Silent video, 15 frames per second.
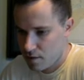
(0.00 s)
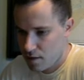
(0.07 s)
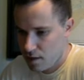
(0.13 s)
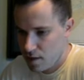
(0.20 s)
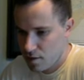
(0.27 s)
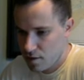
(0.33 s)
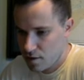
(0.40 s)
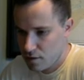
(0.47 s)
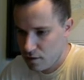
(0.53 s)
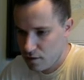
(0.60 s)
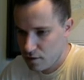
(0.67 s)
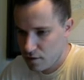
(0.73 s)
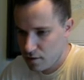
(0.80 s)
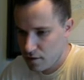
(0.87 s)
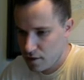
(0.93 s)
Here
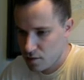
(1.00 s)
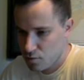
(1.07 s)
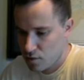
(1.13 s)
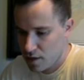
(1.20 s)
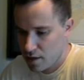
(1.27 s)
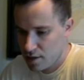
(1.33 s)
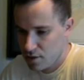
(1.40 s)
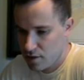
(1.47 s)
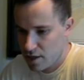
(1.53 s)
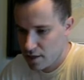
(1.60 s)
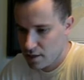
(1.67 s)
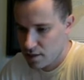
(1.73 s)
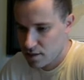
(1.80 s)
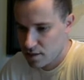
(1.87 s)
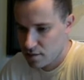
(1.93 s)
is what I do
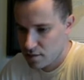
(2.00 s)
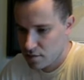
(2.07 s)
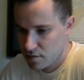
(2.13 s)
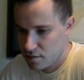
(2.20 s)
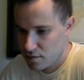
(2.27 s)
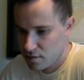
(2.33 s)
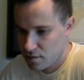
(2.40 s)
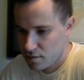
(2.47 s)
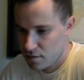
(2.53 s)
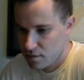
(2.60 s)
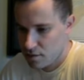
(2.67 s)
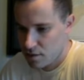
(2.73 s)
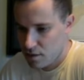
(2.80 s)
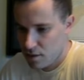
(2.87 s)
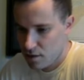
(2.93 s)
next.
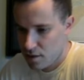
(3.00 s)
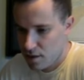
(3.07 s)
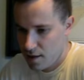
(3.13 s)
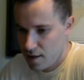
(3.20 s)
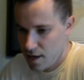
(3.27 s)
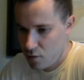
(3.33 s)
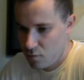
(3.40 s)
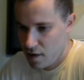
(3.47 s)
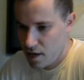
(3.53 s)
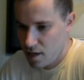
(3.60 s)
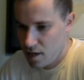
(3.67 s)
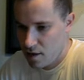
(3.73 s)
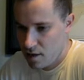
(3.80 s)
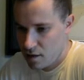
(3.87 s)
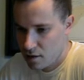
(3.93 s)
Now red
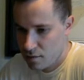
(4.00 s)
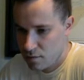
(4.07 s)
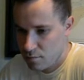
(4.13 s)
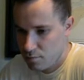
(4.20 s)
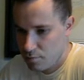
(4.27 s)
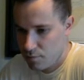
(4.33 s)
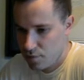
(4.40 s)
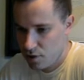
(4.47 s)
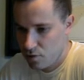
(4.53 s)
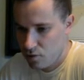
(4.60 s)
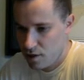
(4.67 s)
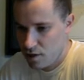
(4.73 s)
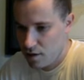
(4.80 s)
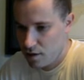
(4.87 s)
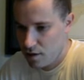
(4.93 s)
here, blue
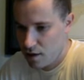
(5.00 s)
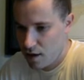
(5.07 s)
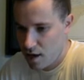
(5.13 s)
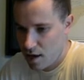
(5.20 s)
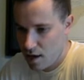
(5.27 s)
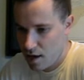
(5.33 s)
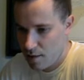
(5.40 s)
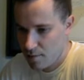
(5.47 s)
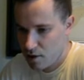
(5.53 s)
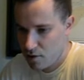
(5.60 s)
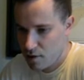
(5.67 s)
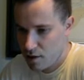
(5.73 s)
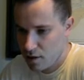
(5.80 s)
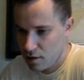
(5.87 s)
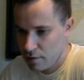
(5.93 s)
here, I'm
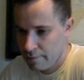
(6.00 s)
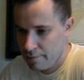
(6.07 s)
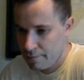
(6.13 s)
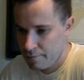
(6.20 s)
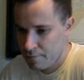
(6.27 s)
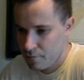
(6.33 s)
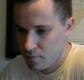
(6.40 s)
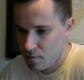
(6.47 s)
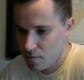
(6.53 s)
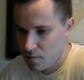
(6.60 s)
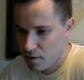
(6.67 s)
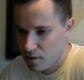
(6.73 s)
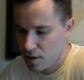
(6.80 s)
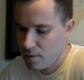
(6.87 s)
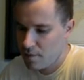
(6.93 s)
going here.
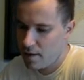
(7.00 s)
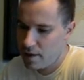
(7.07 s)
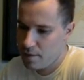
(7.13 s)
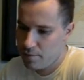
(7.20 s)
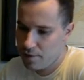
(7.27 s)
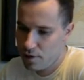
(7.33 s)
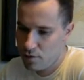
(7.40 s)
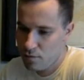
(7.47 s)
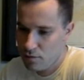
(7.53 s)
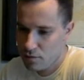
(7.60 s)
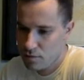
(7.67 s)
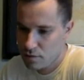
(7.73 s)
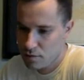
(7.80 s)
Come on, blue!